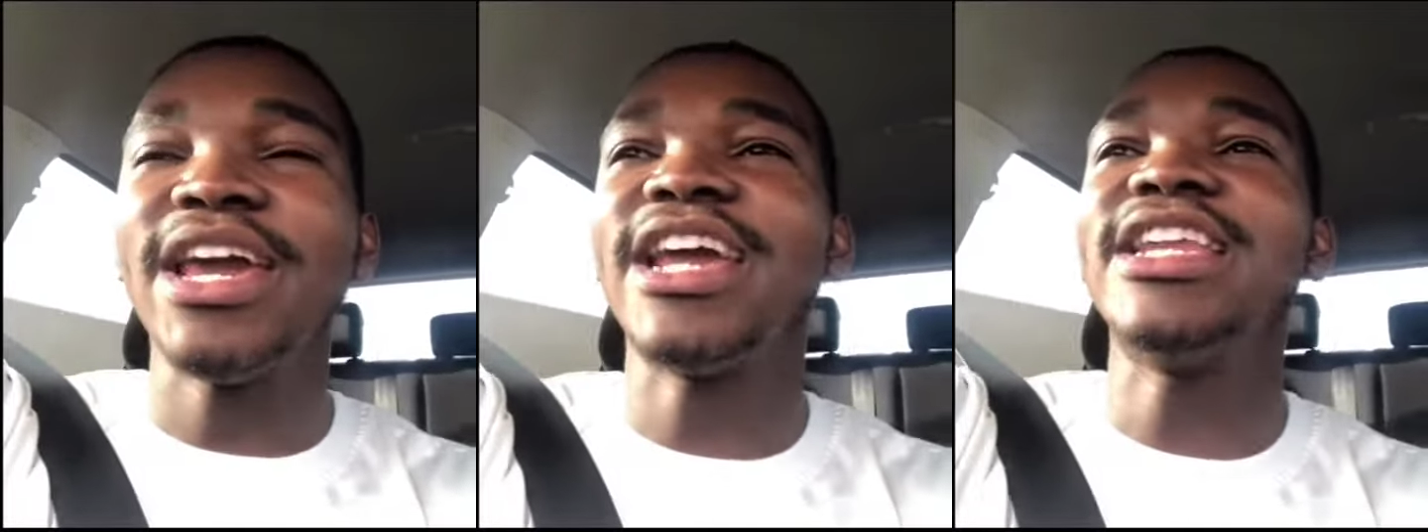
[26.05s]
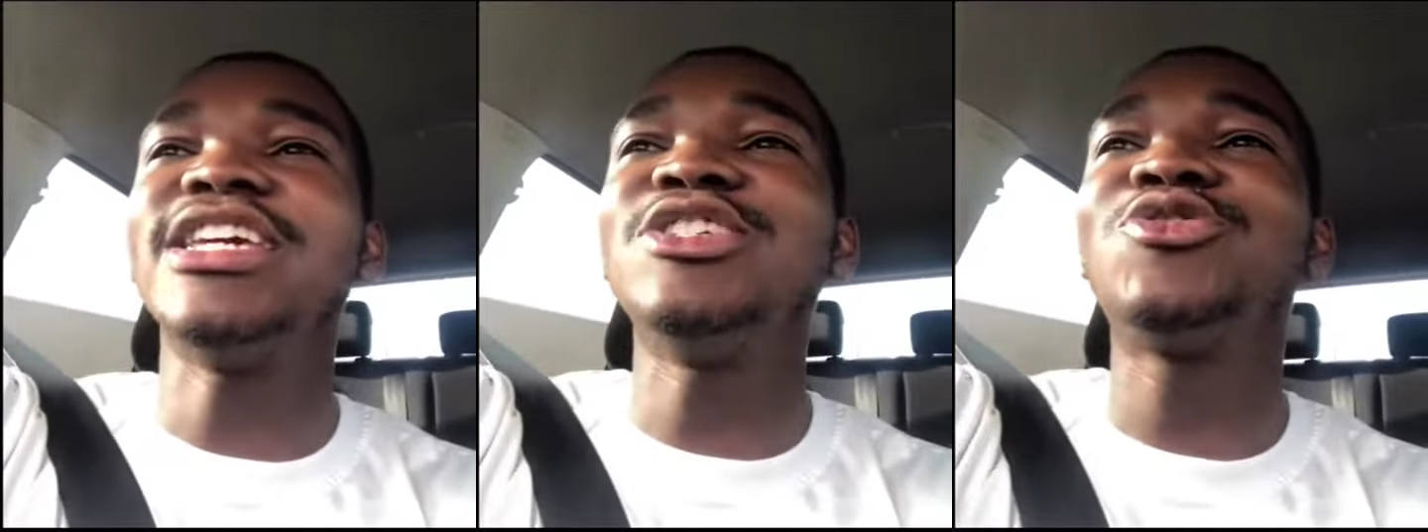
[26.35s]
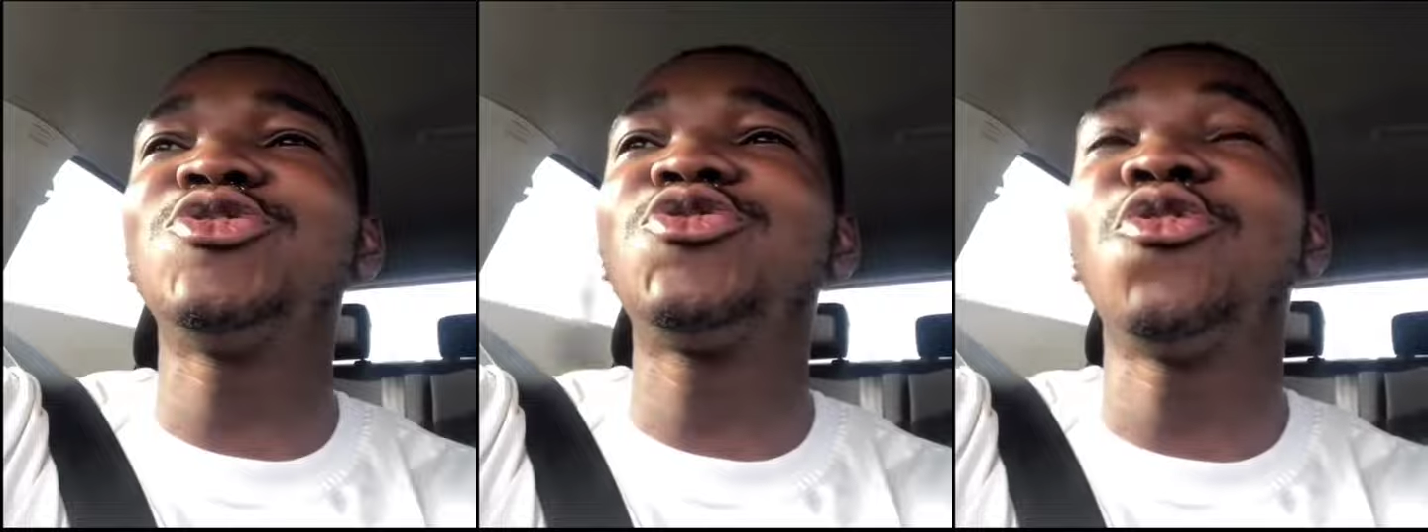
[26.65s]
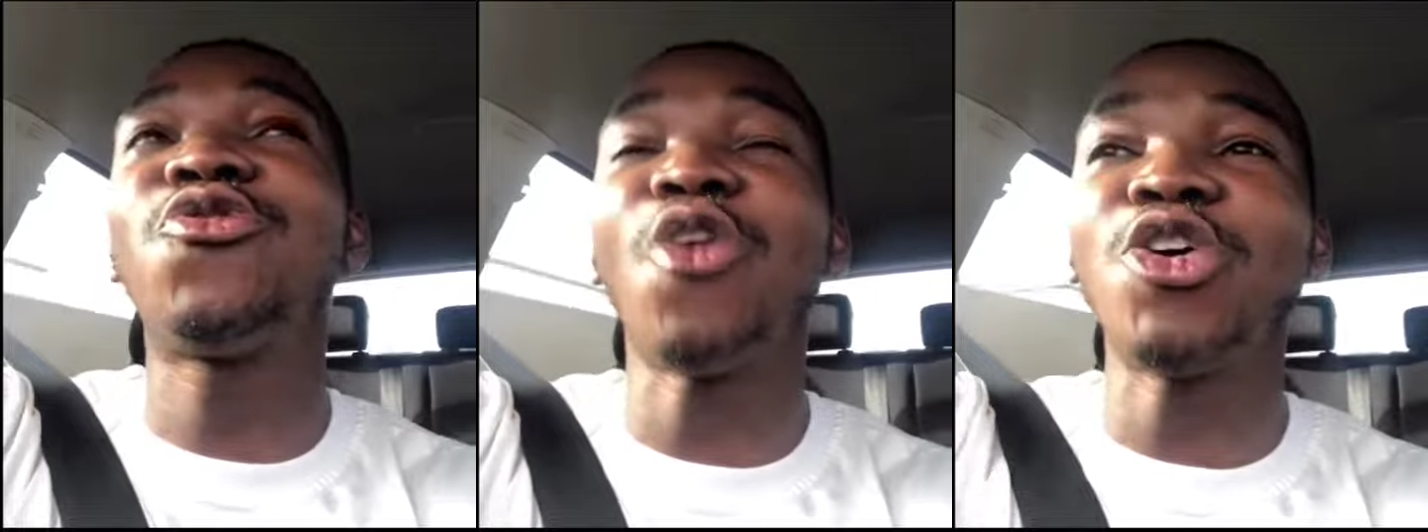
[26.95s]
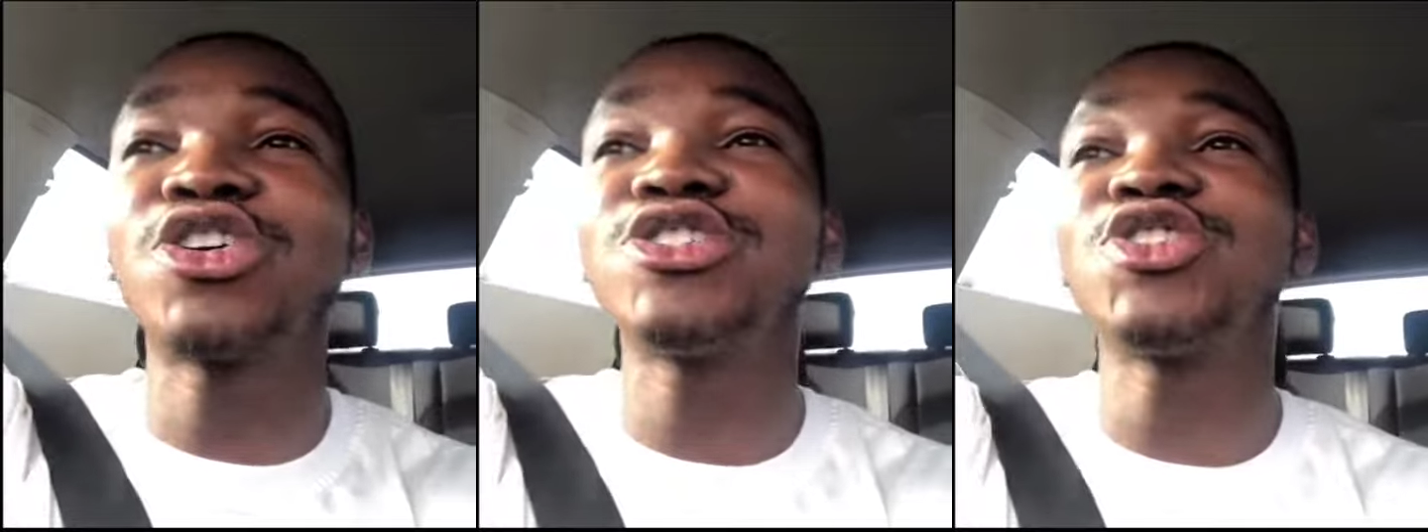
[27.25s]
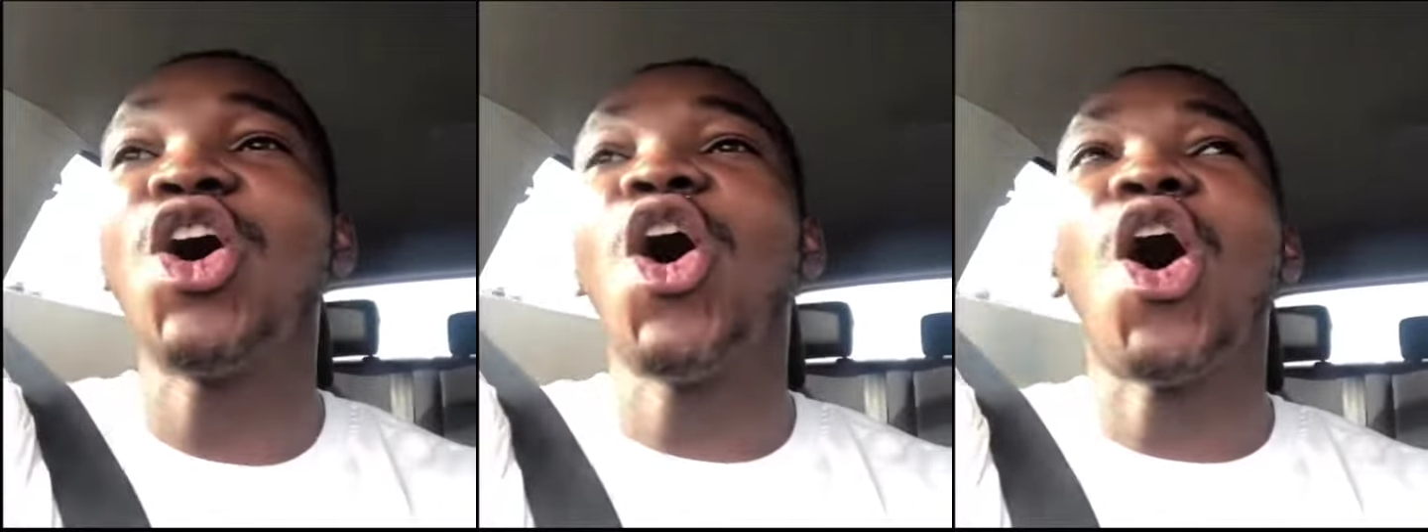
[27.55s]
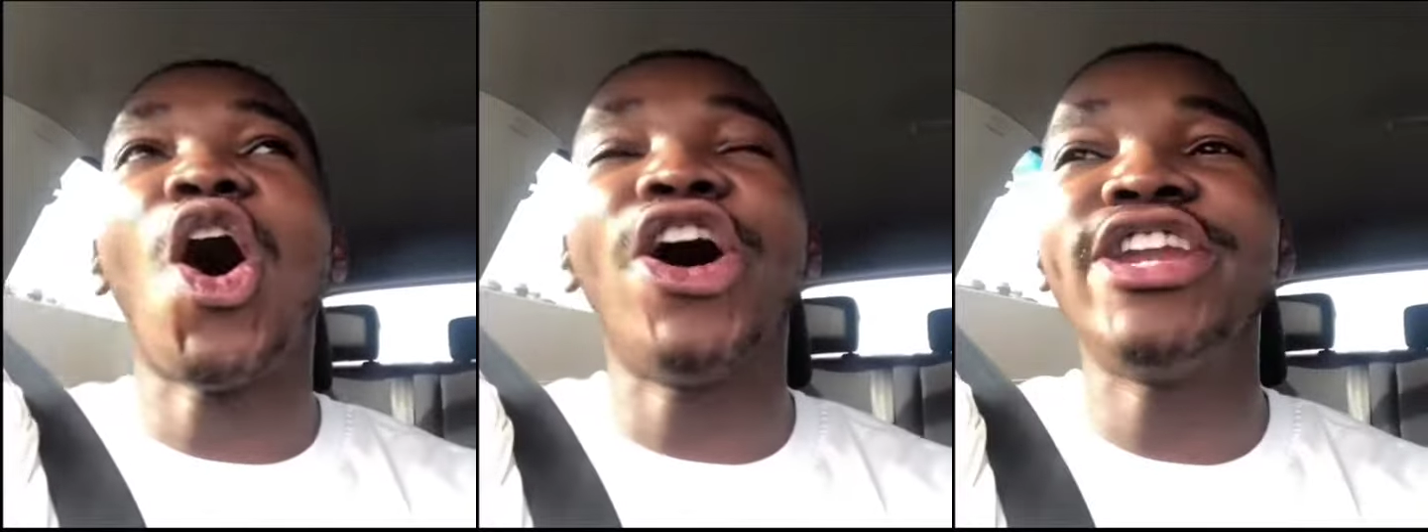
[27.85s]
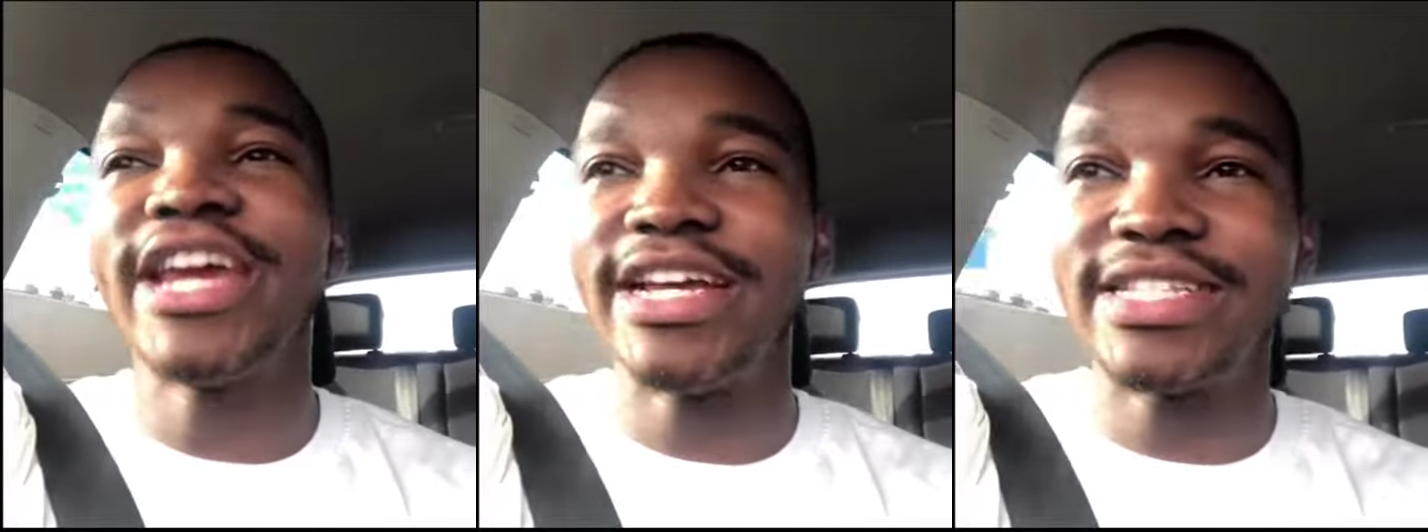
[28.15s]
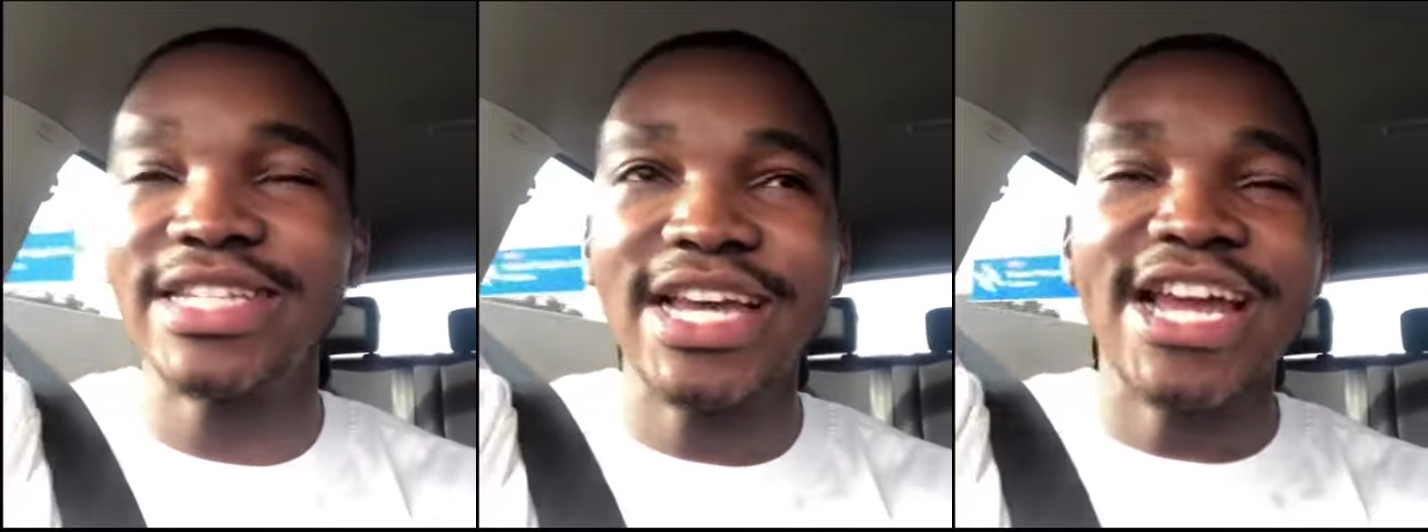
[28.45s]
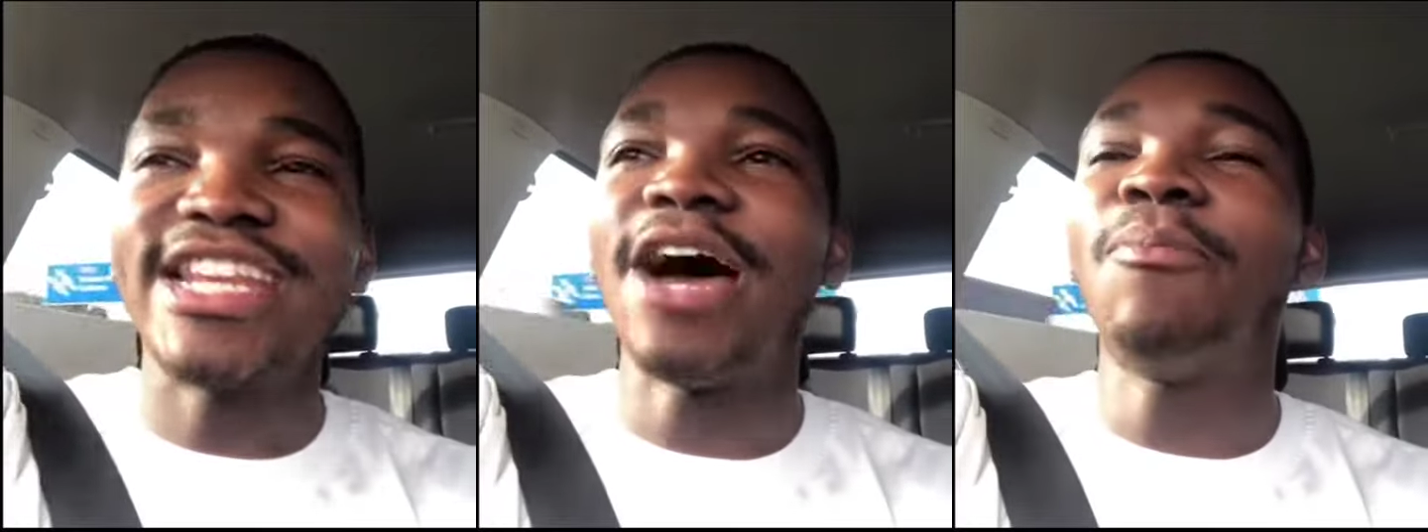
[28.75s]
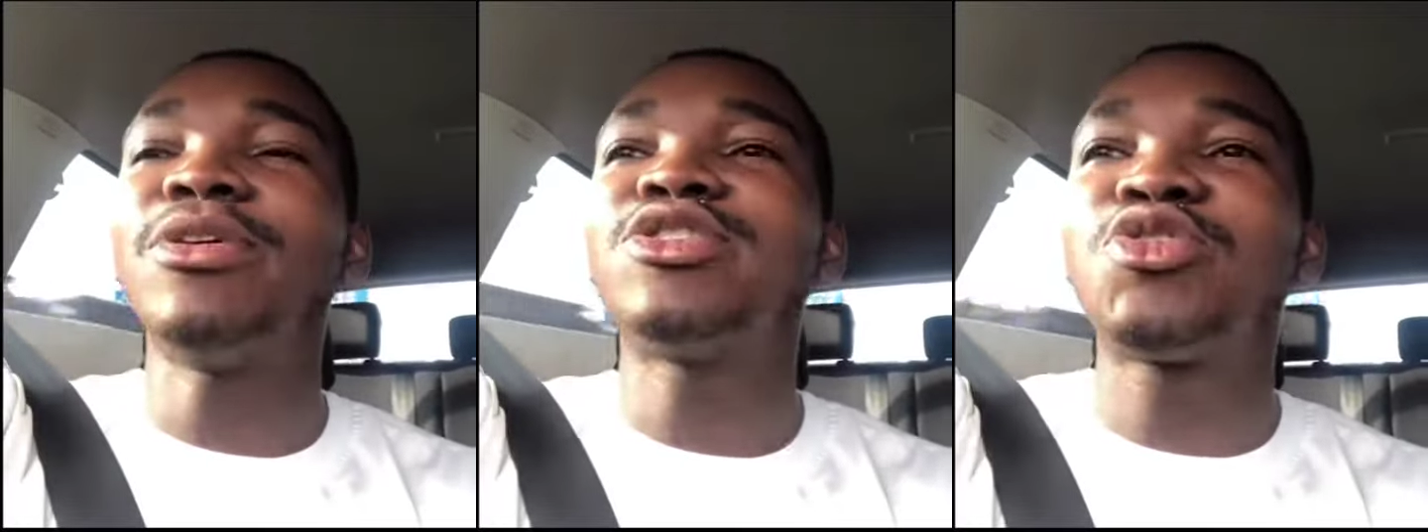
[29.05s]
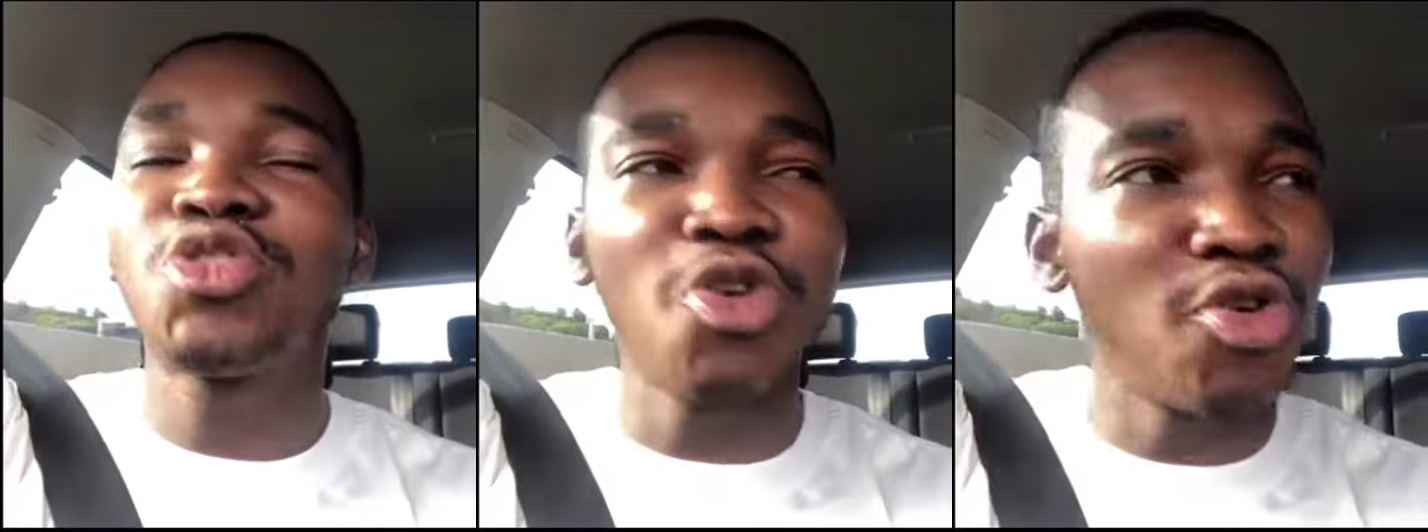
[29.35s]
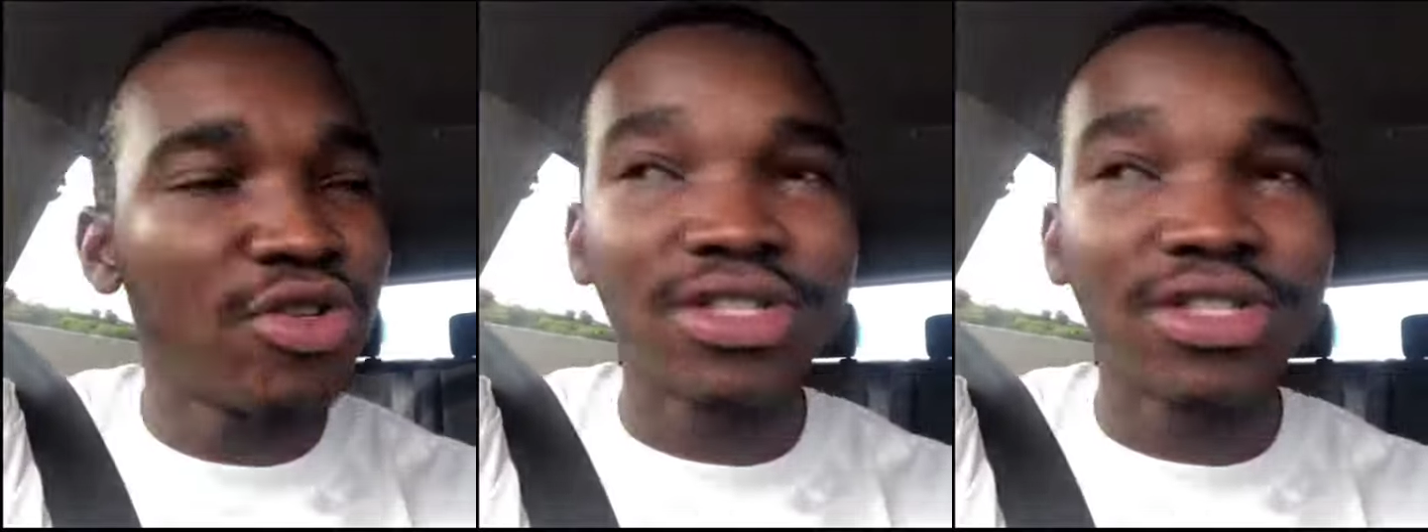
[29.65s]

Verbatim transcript: it needs you to focus on it. Number two,